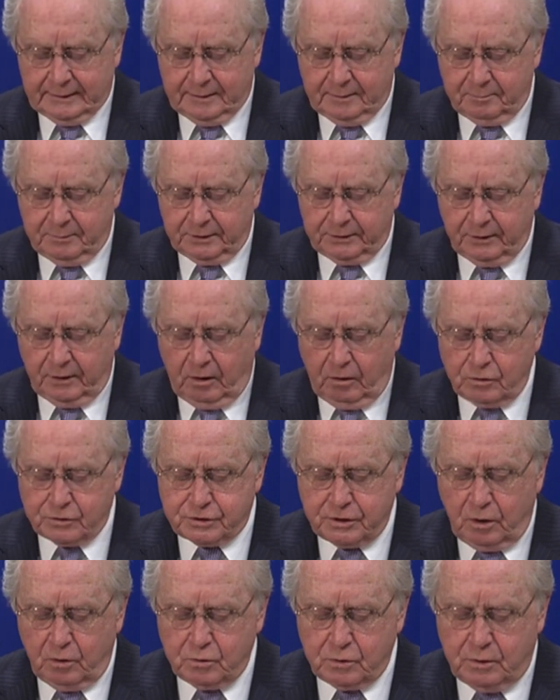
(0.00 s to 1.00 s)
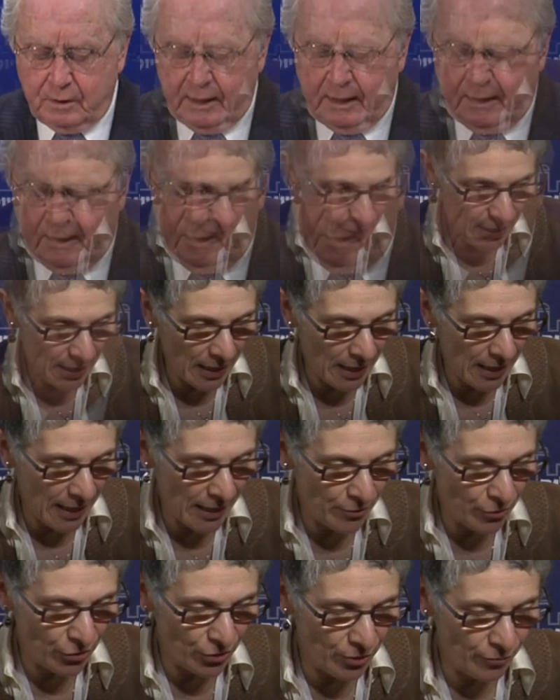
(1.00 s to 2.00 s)
But also, uh,
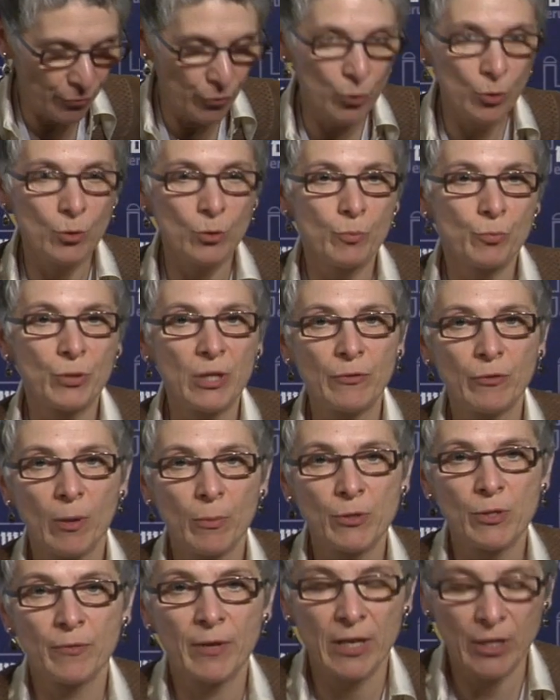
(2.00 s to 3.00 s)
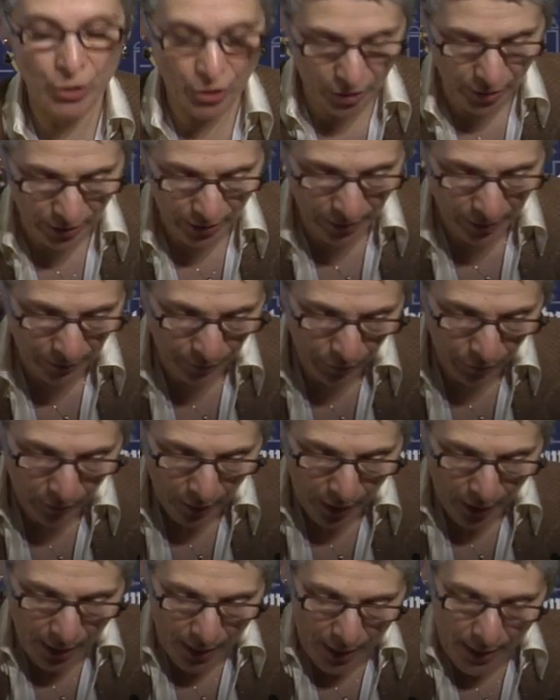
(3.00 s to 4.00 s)
Melanie Phillips said this the
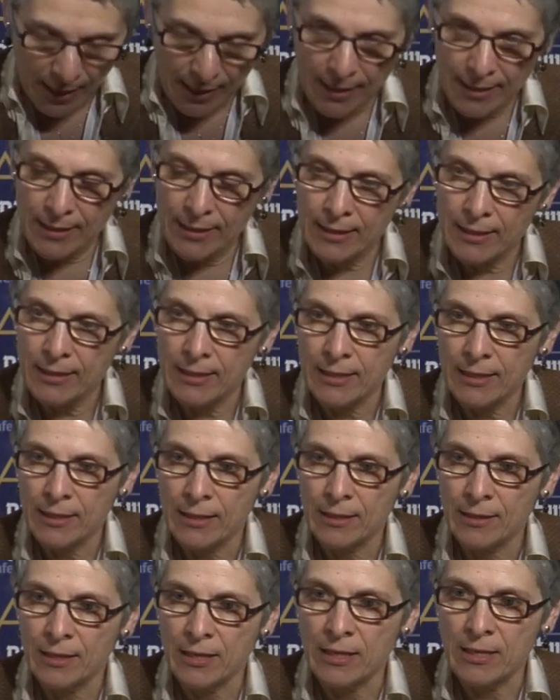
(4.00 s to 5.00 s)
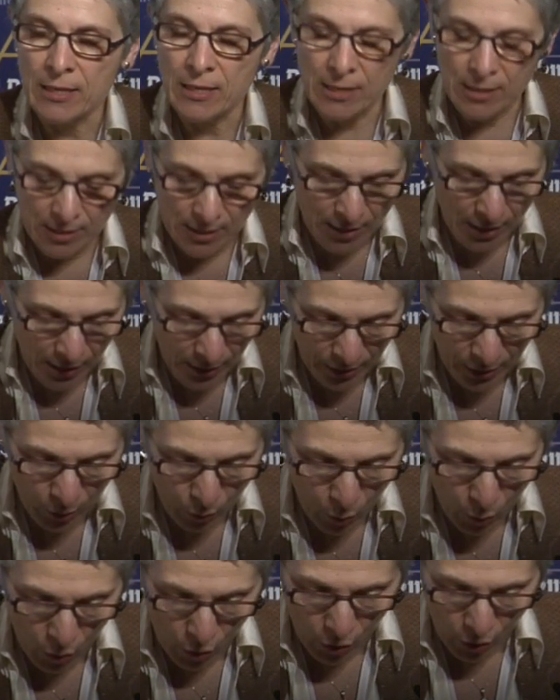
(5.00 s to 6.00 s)
problem is there's malice
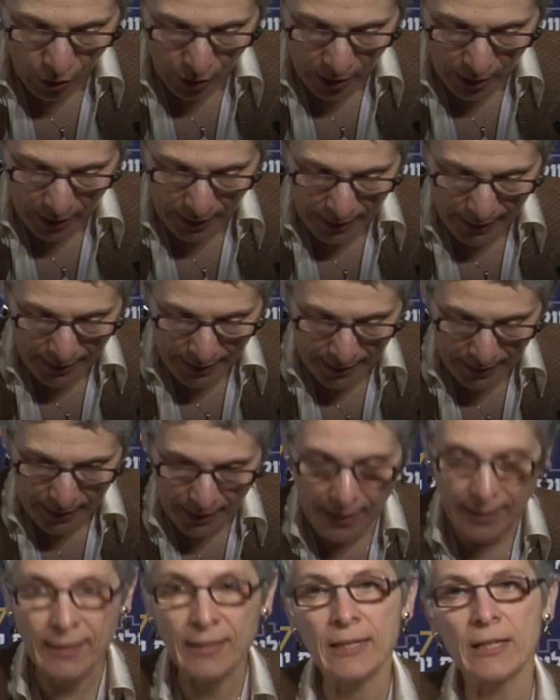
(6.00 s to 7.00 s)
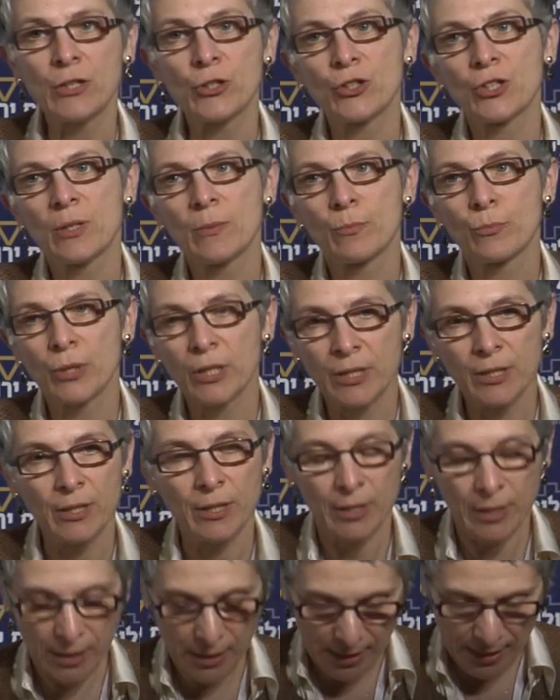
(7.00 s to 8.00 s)
against what? Against the West
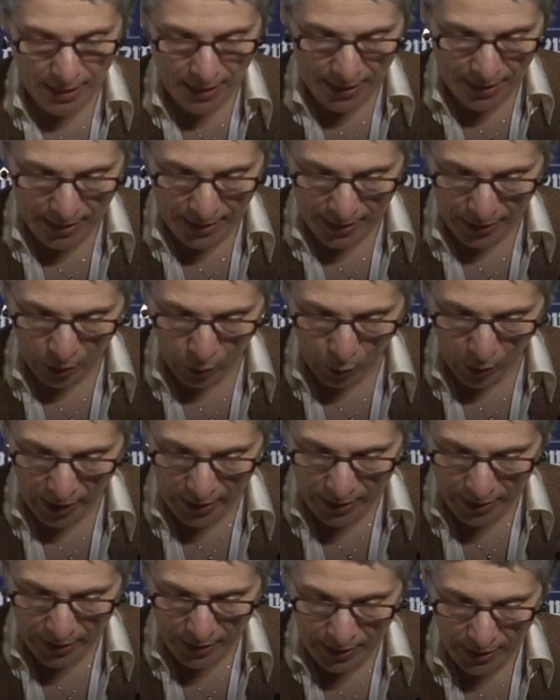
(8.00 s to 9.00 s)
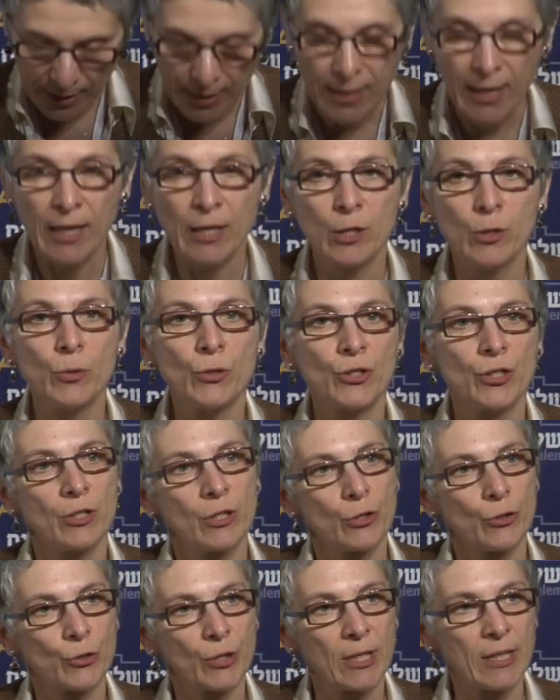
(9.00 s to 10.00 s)
and also against the ancient
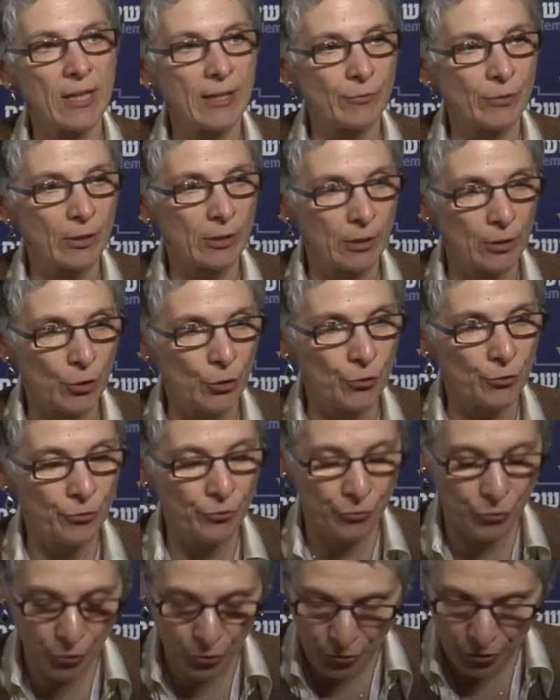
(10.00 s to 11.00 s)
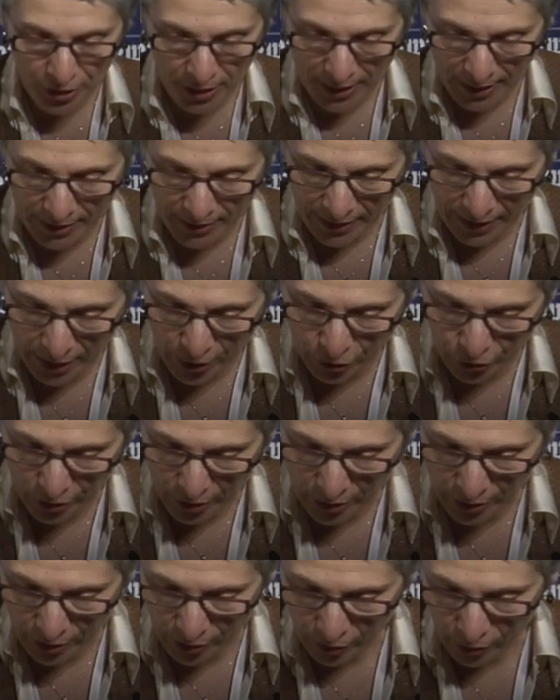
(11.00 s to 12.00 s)
civilization that lies at the heart of its
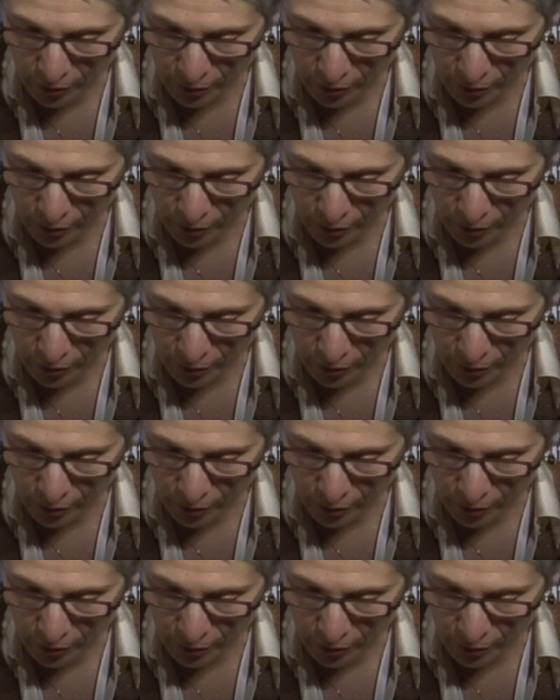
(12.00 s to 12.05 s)
moral